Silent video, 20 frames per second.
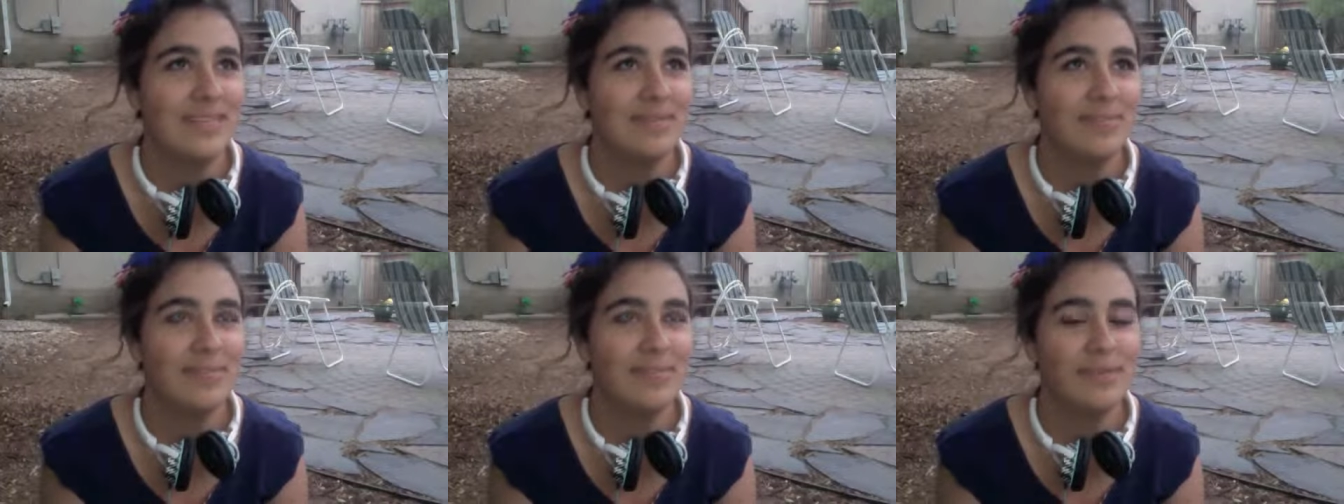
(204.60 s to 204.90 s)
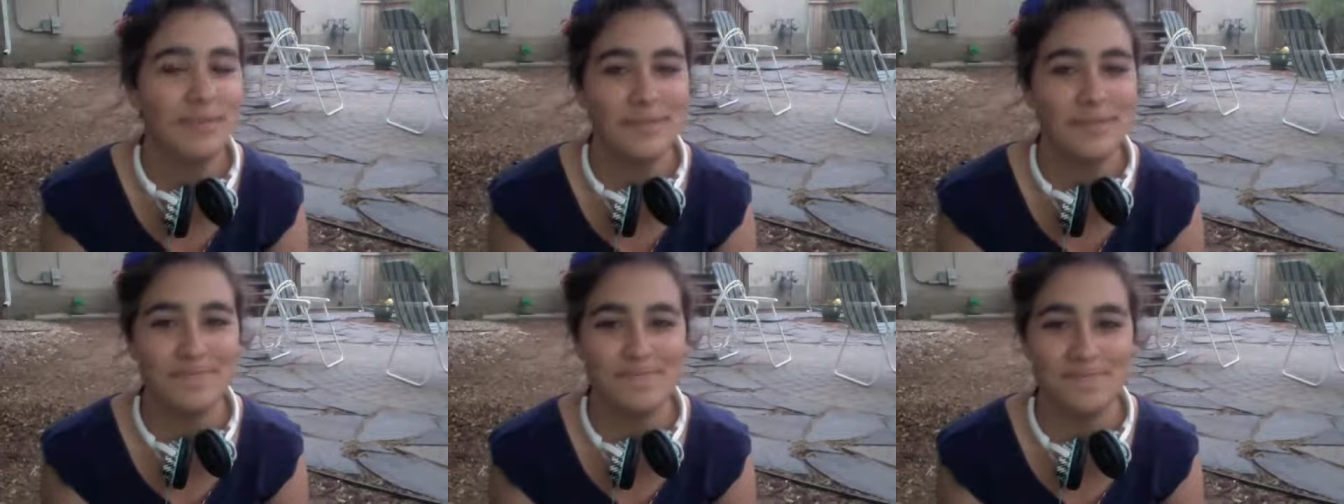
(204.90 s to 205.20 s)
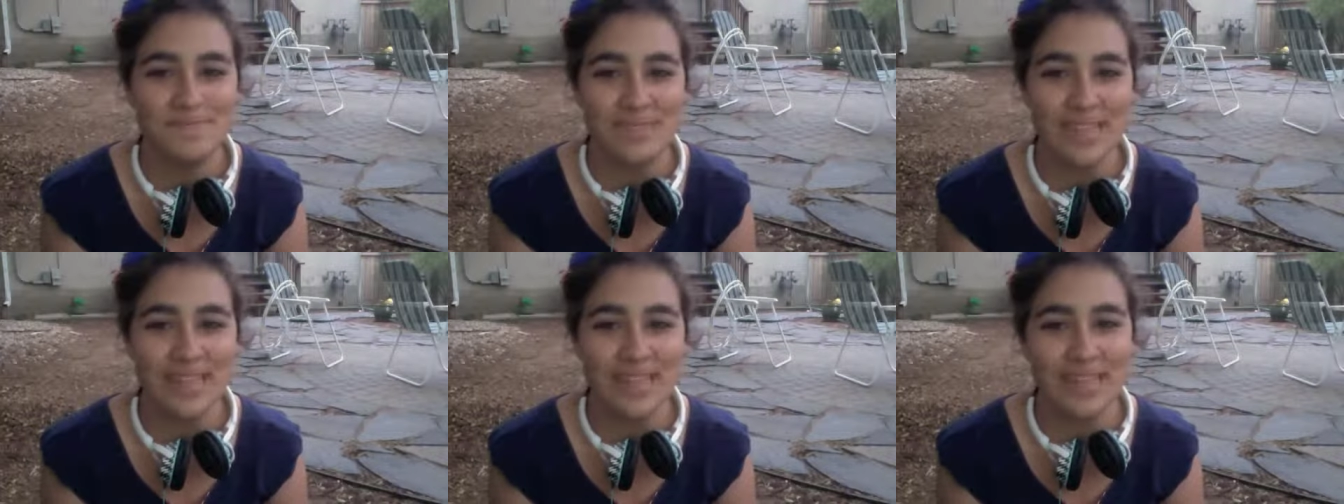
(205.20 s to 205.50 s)
but
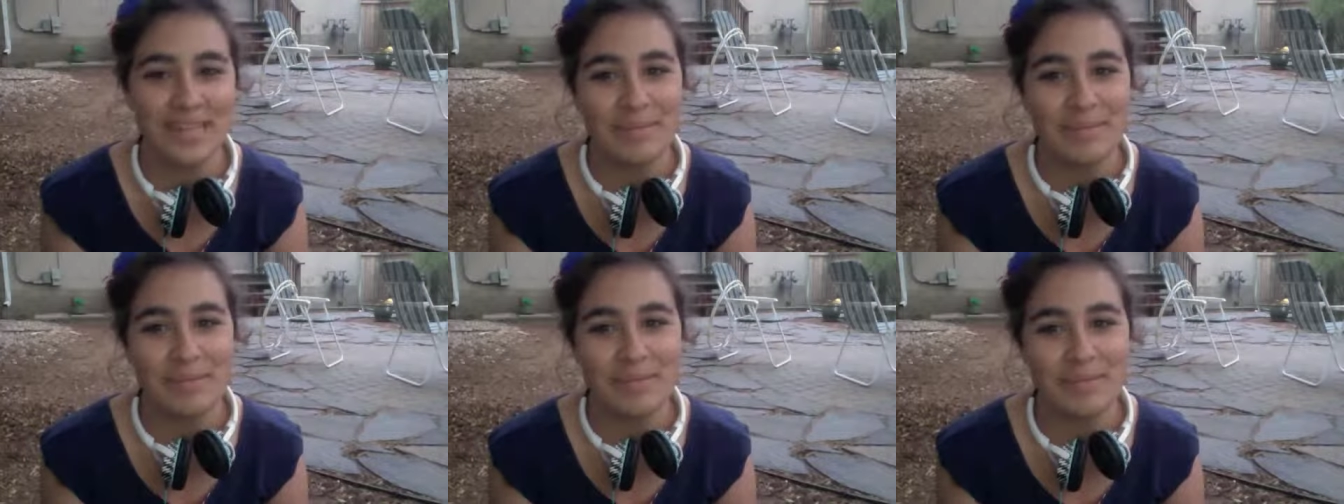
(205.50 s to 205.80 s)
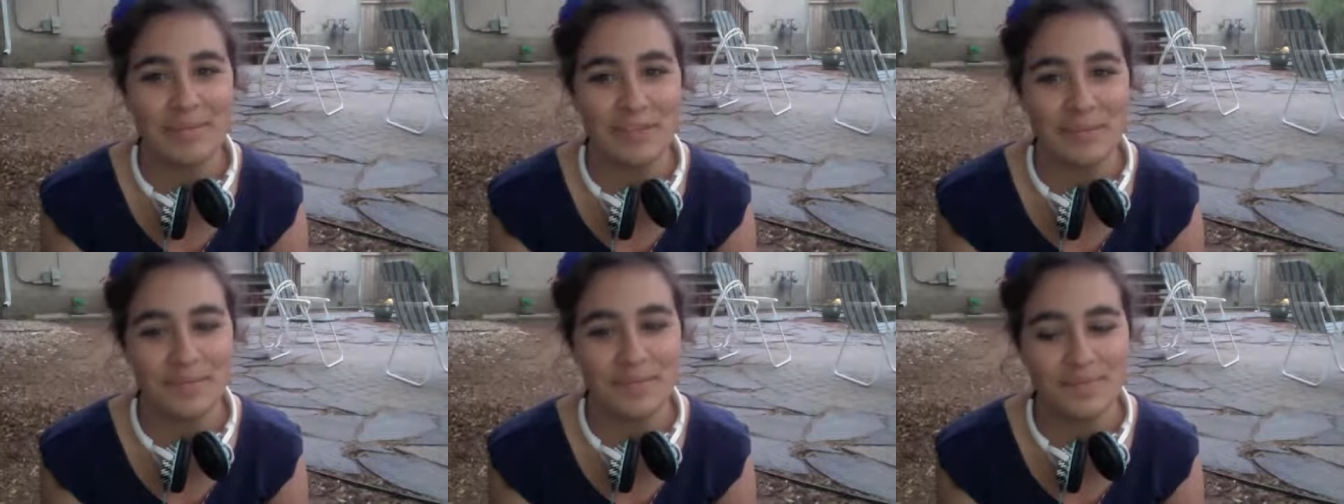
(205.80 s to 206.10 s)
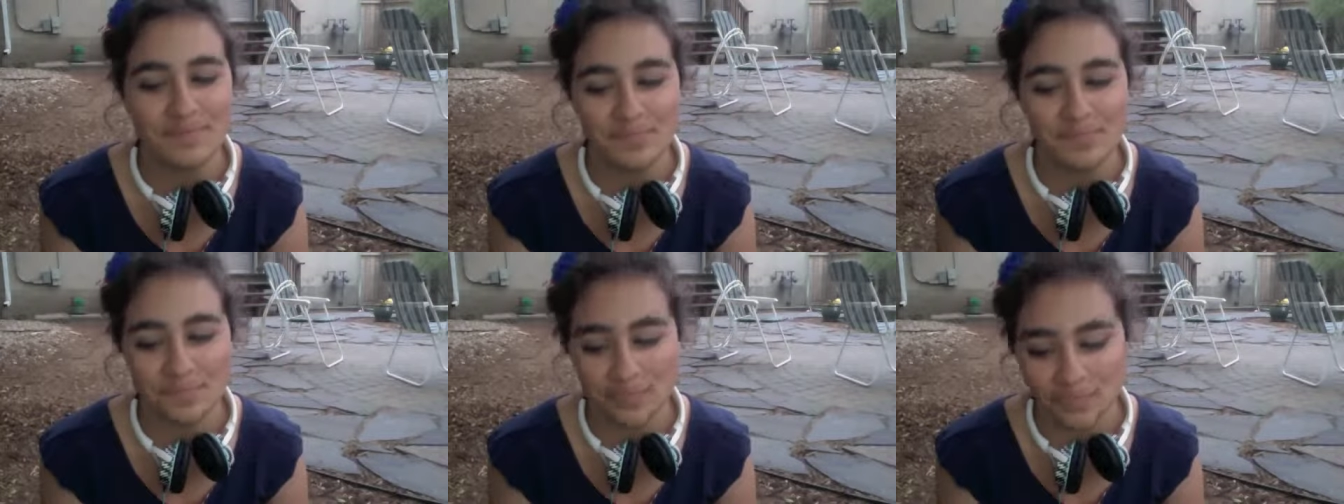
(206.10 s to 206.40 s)
I think that'd be fun.
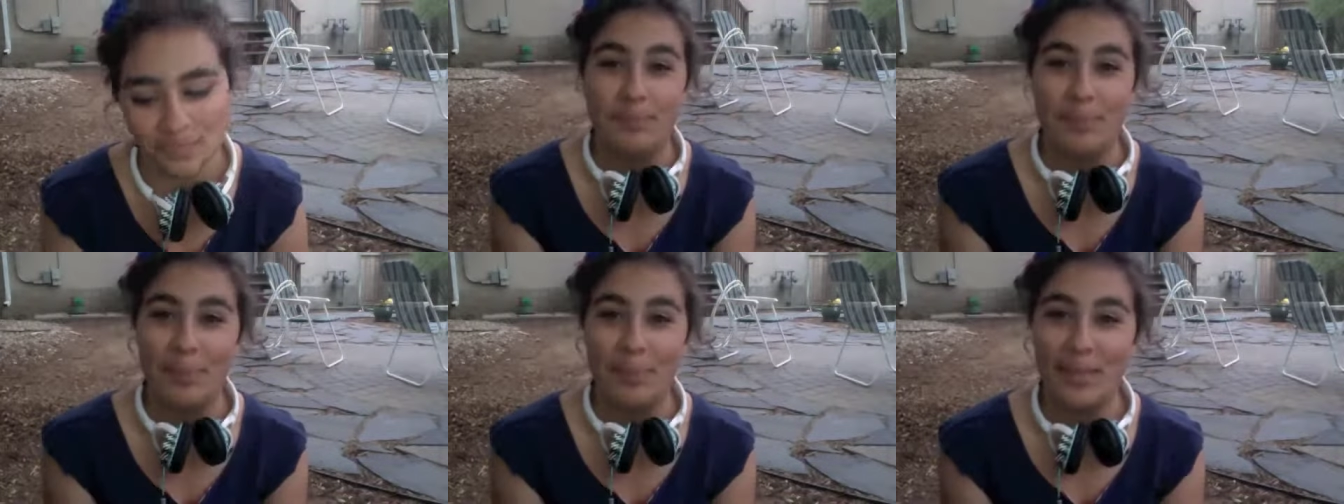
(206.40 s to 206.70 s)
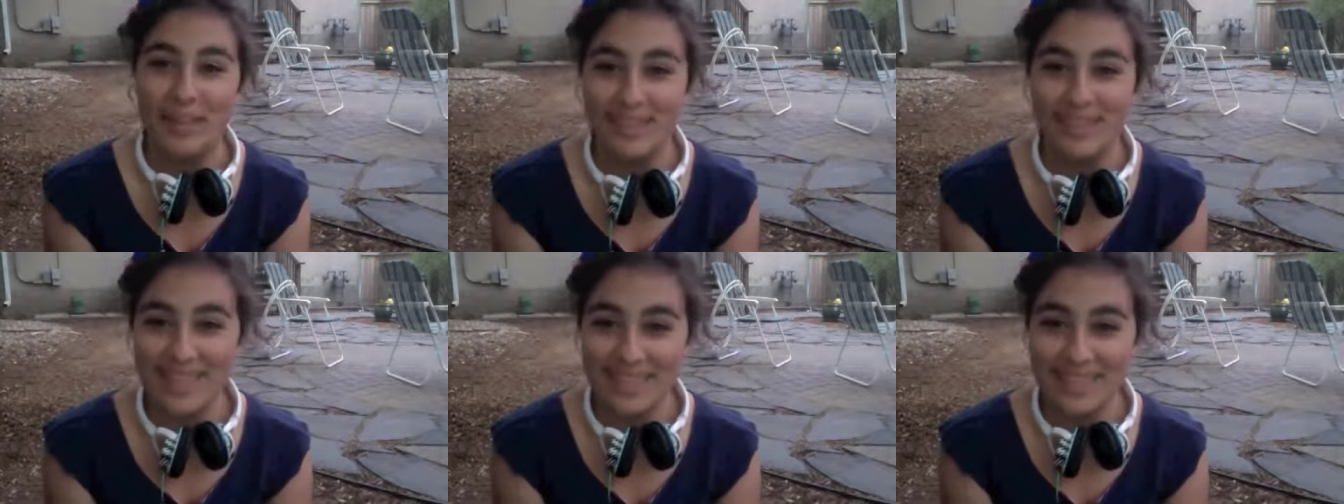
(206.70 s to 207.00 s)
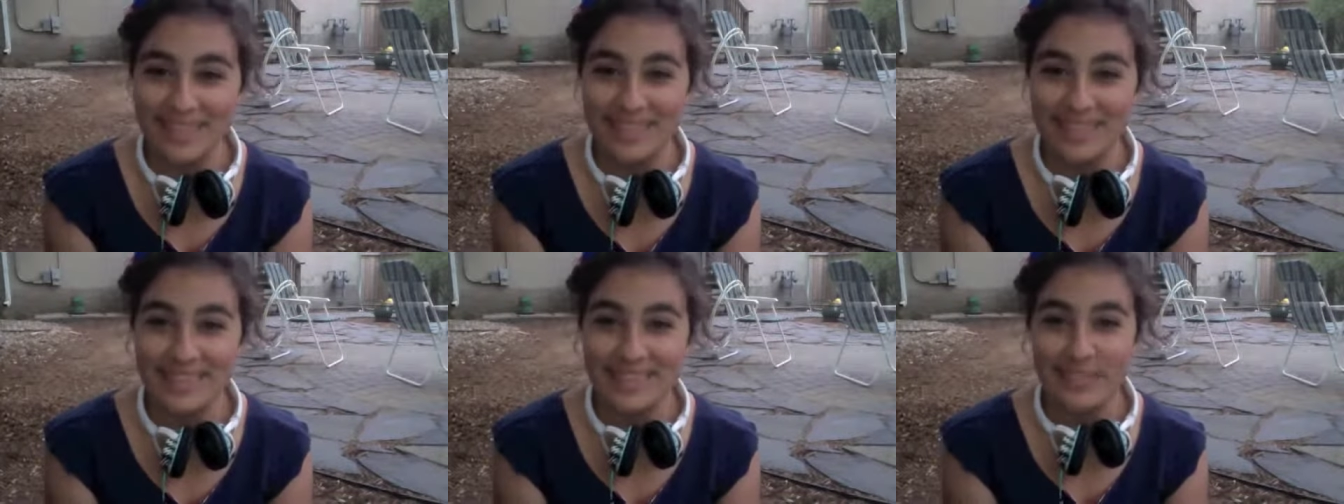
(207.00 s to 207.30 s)
Then
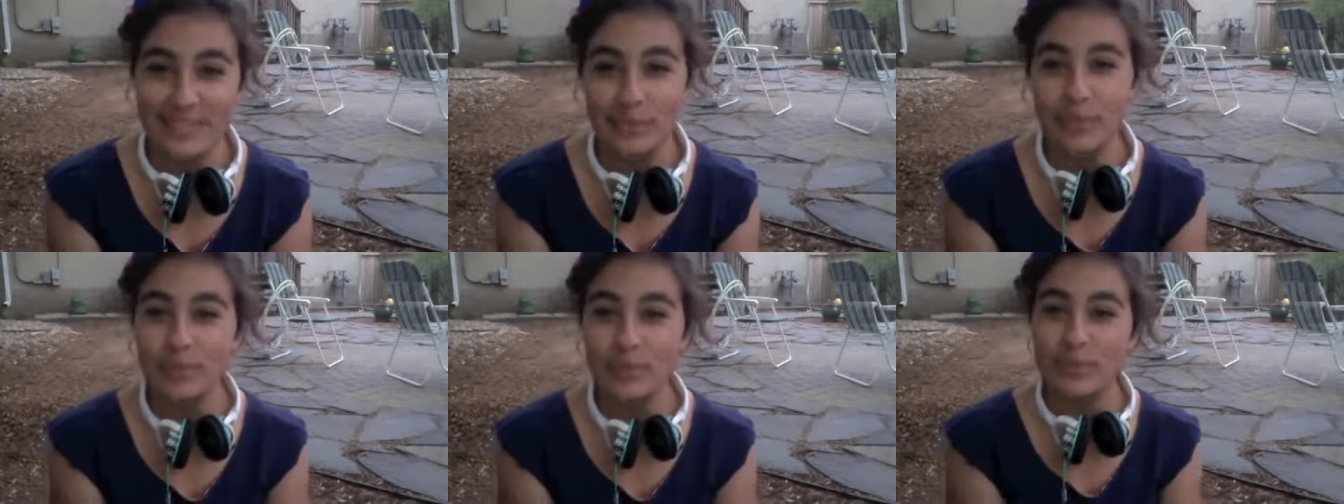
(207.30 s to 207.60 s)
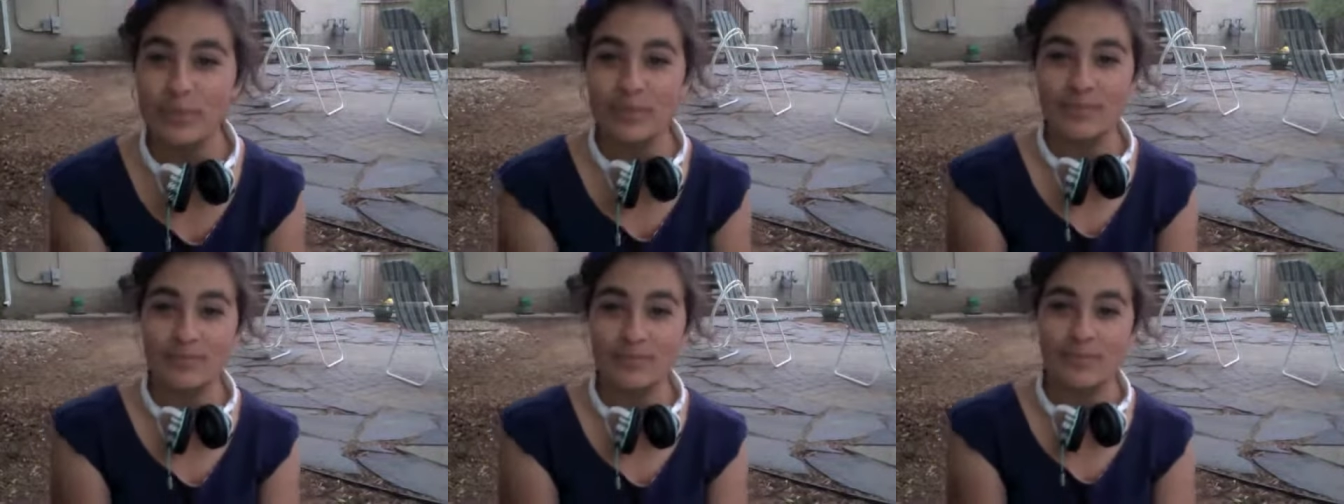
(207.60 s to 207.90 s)
there's this one, which